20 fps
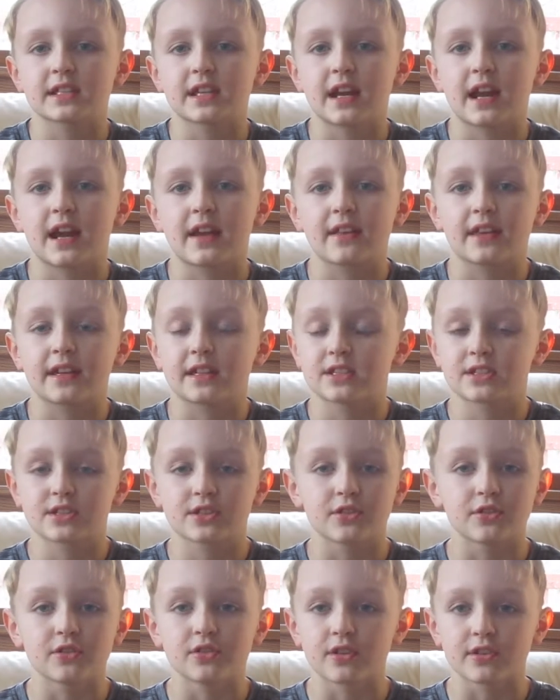and I like
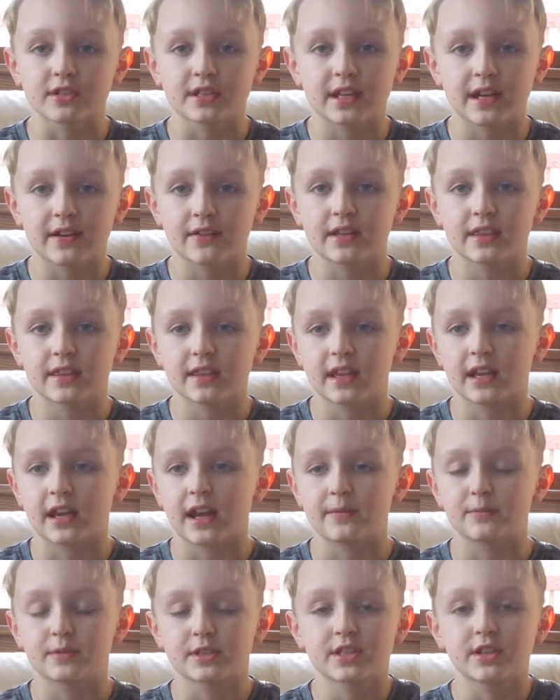scooters and everything.
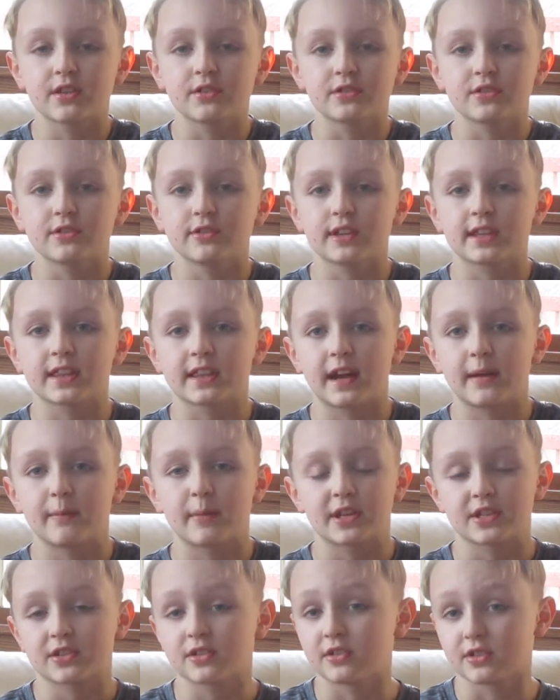I'm still doing that. My
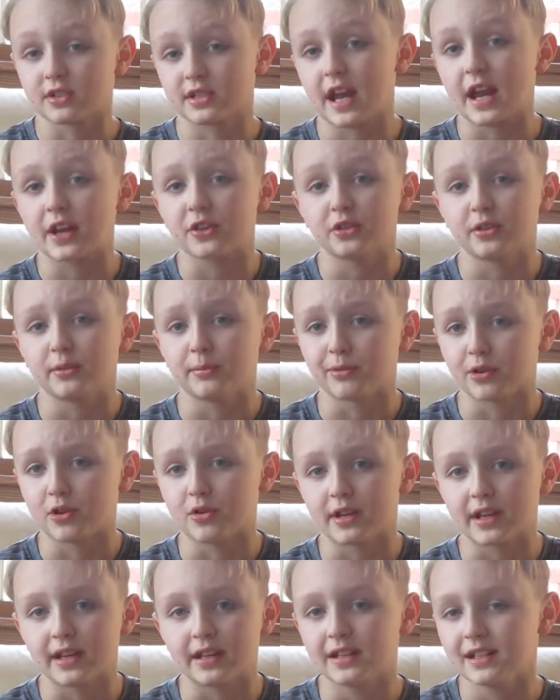scooter's actually
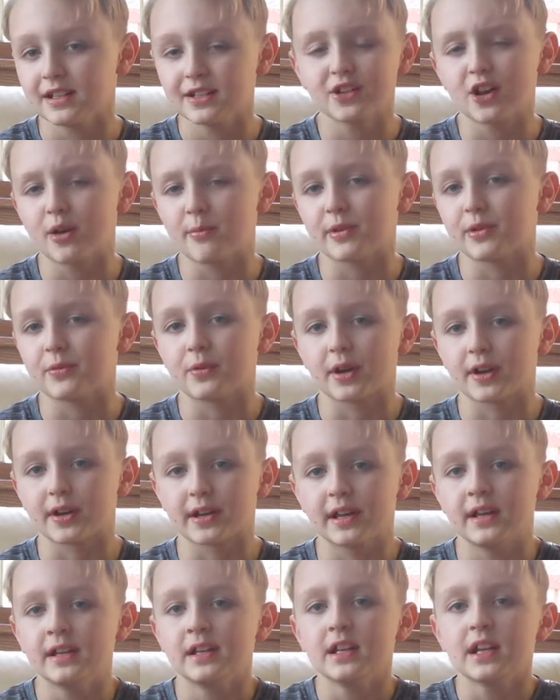broken. Don't be
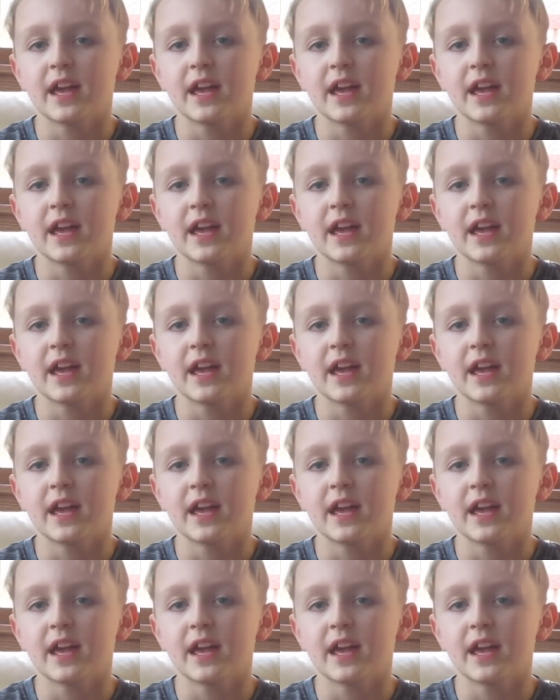worried.